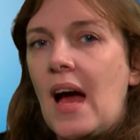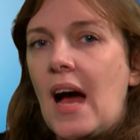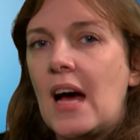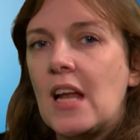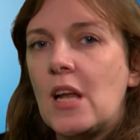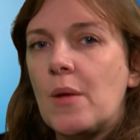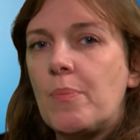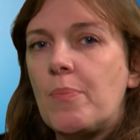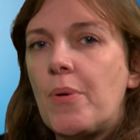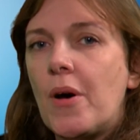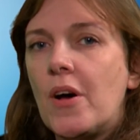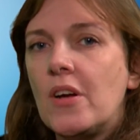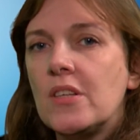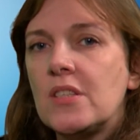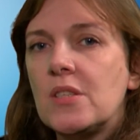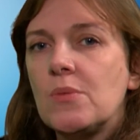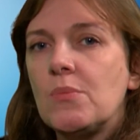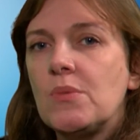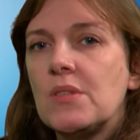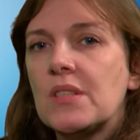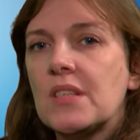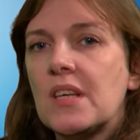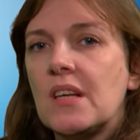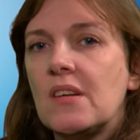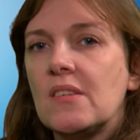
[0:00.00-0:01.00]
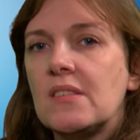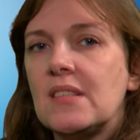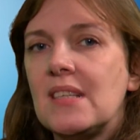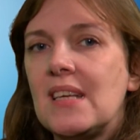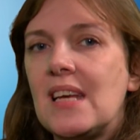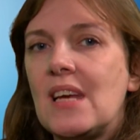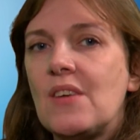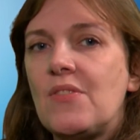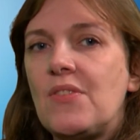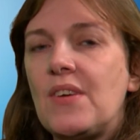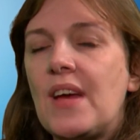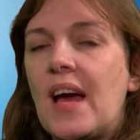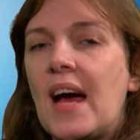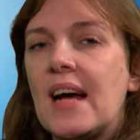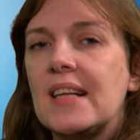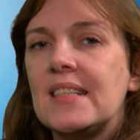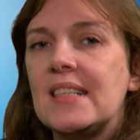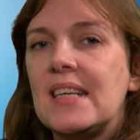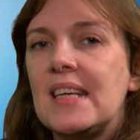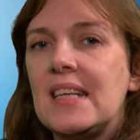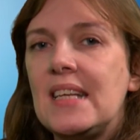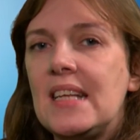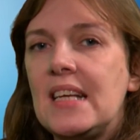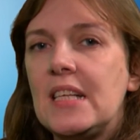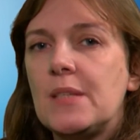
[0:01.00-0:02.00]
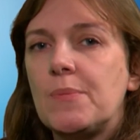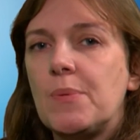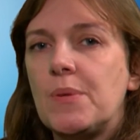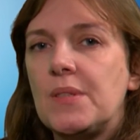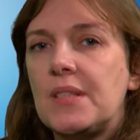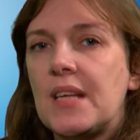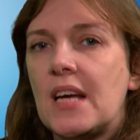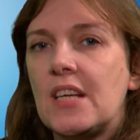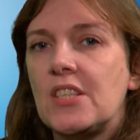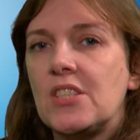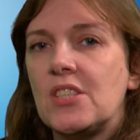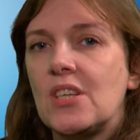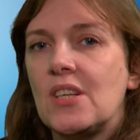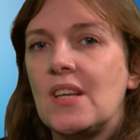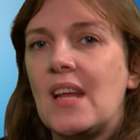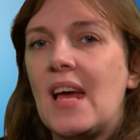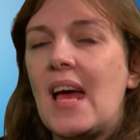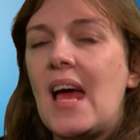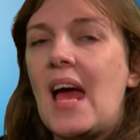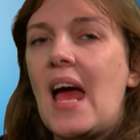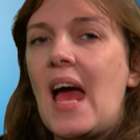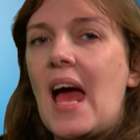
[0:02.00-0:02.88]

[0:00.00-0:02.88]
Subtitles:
and a person was guilty if he had in his possession